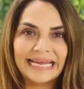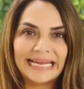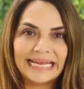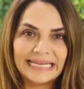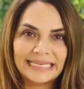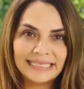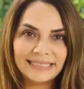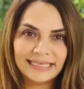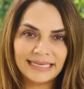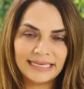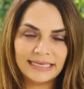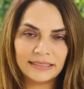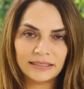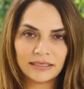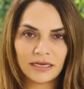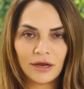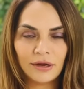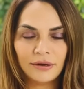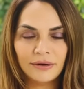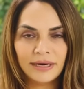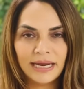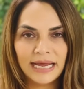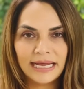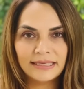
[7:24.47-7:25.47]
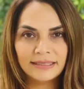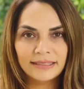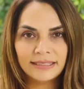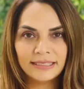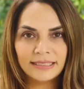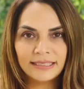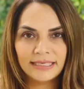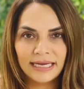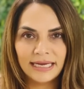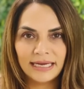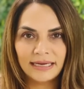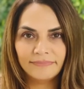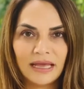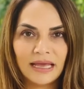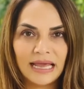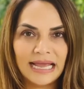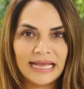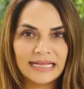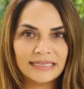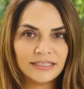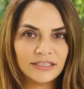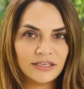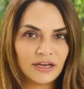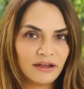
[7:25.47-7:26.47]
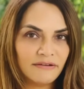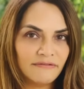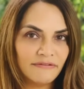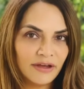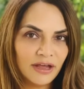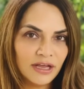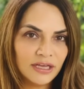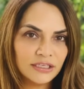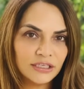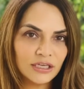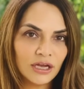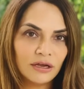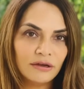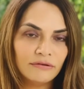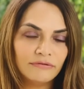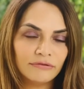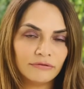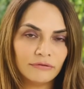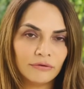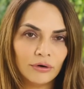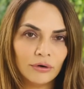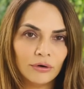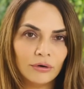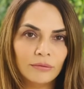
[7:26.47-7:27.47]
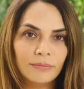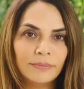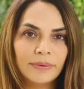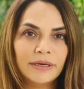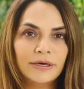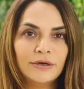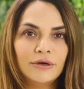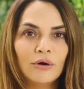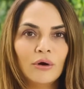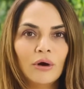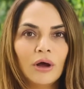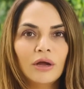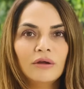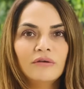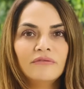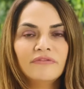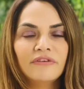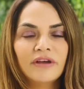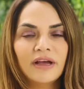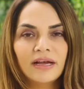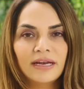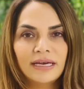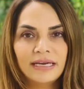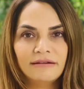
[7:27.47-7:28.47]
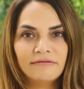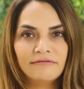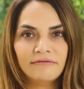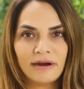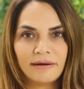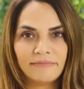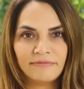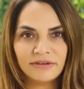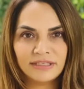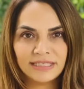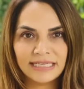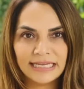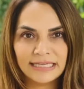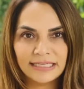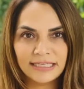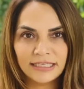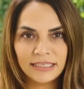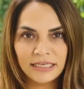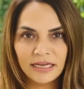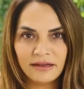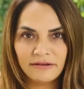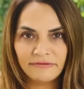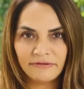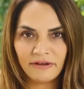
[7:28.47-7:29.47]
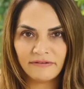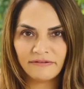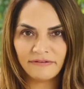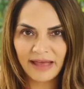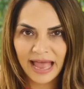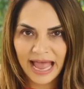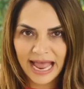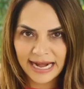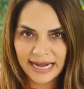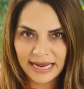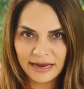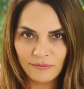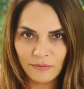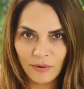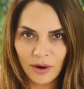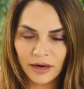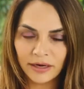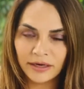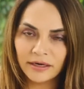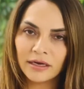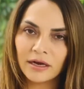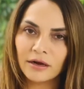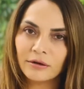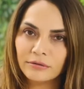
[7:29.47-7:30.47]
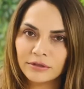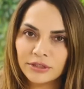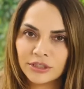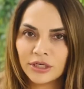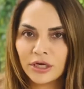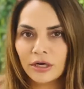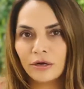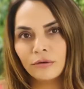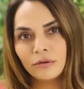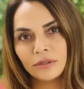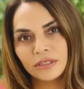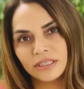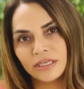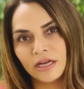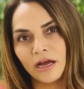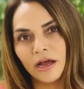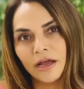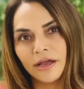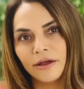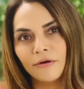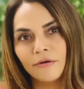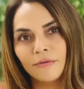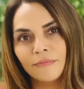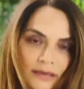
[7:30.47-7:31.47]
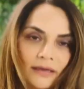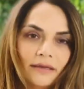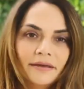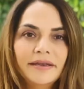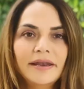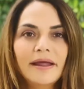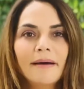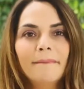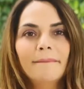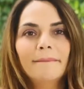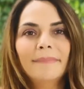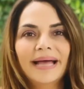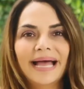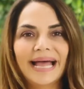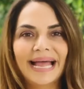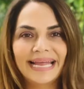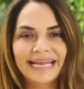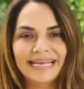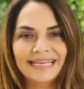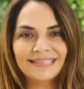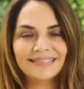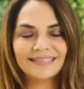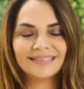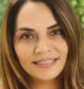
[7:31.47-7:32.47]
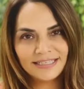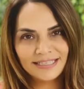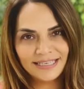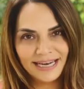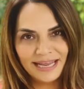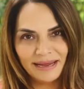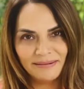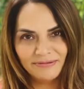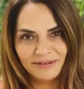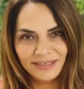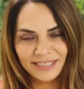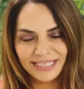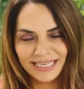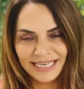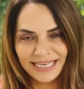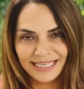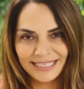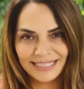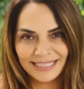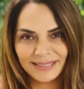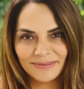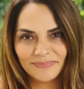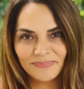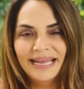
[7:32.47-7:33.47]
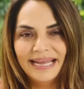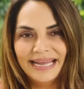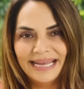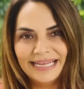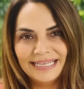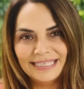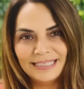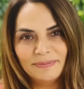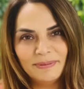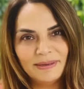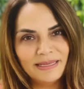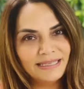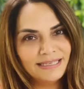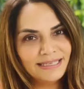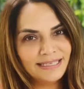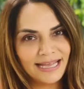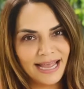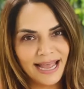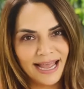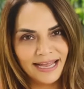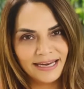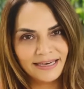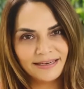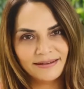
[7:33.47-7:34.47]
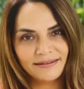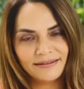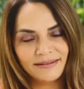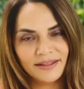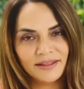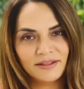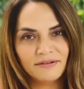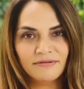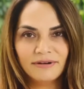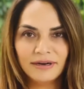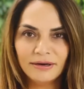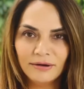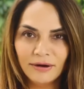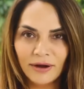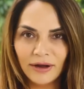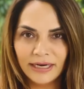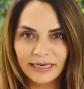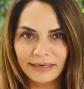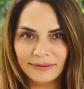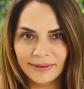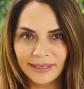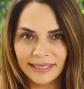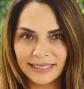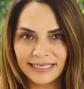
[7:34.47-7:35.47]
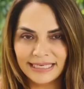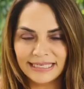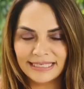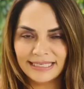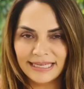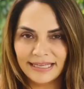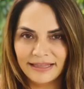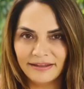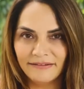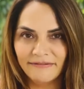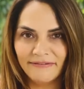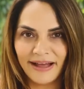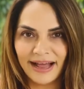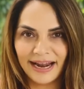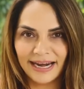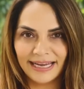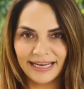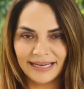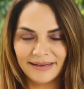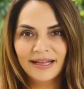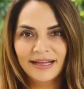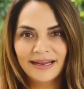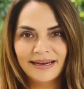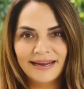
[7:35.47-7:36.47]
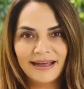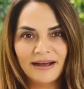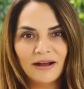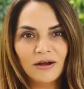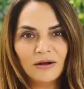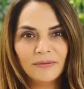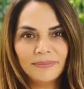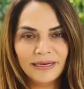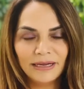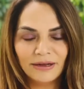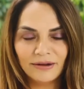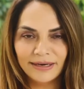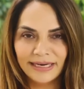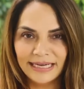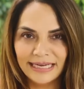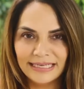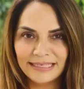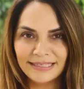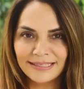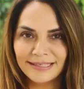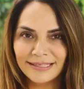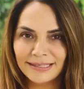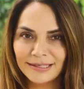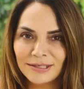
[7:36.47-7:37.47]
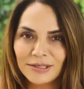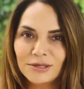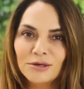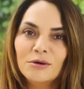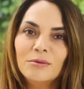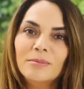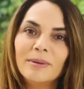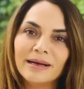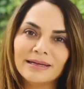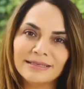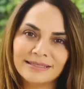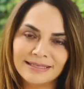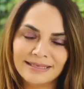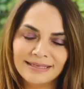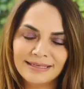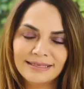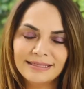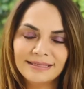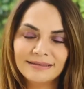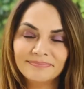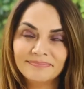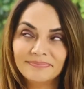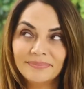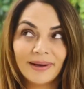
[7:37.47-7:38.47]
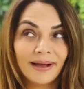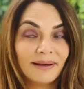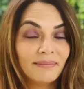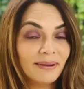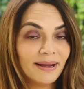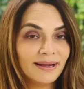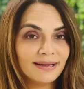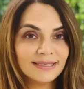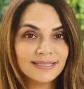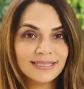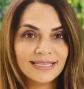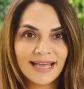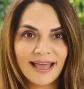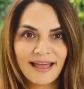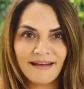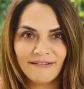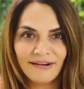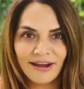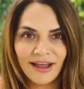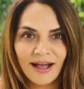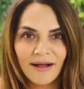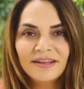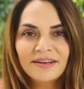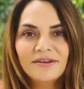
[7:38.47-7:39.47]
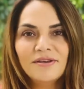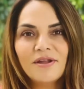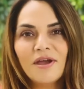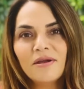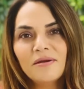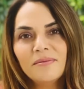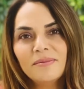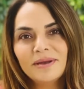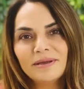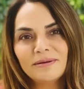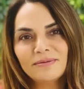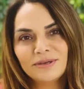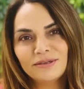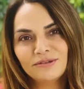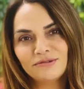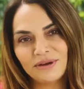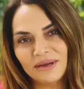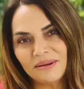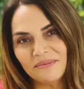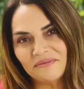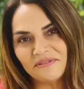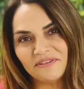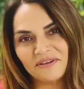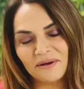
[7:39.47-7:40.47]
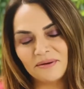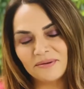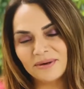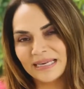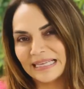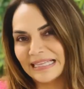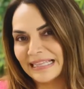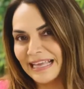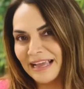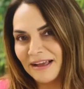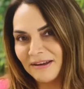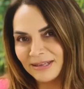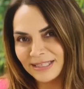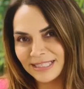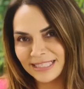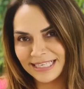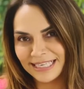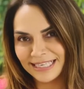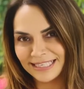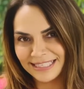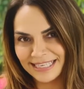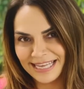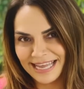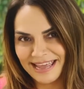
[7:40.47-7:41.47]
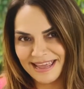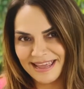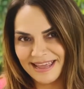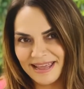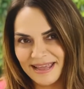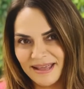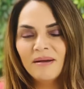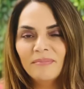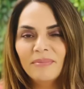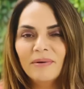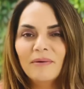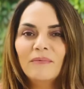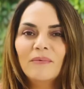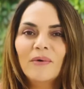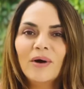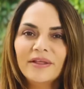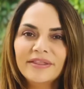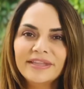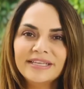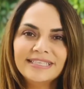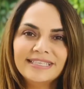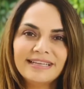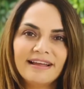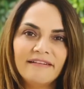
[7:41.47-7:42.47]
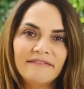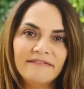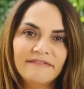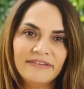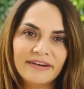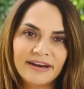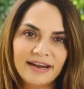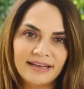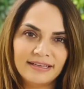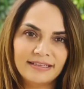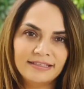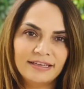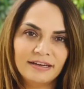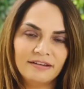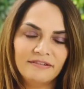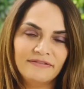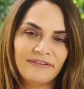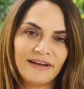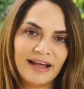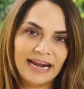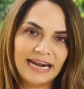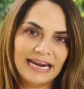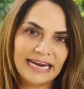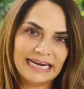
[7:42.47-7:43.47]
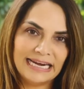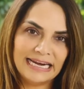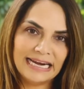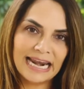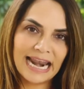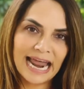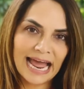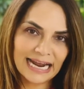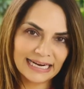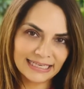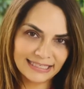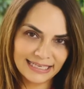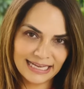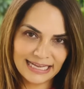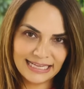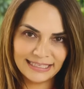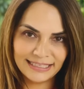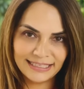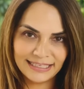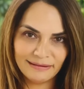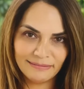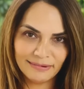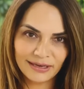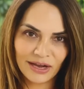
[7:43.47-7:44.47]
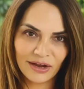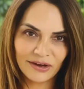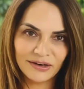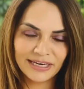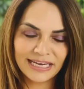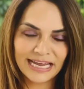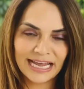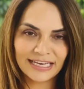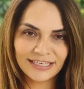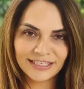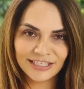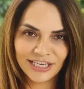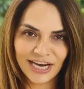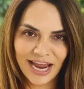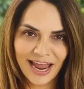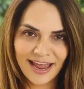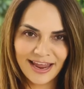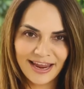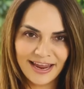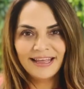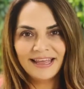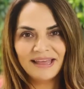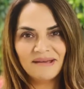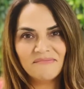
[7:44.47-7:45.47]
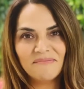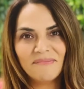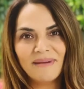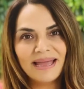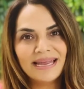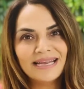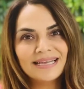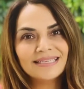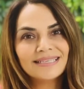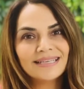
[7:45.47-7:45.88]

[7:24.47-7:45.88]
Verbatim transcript: is its own entity. It's diverse overall, but not overtly representative of any one culture or style. Number 8, celebrities. It's been said that the real Hollywood is in the valley. Now I'll be honest, tour buses bypass the area. Nobody would dream of holding the Oscars here, but what the San Fernando Valley lacks in zip code cachet, it makes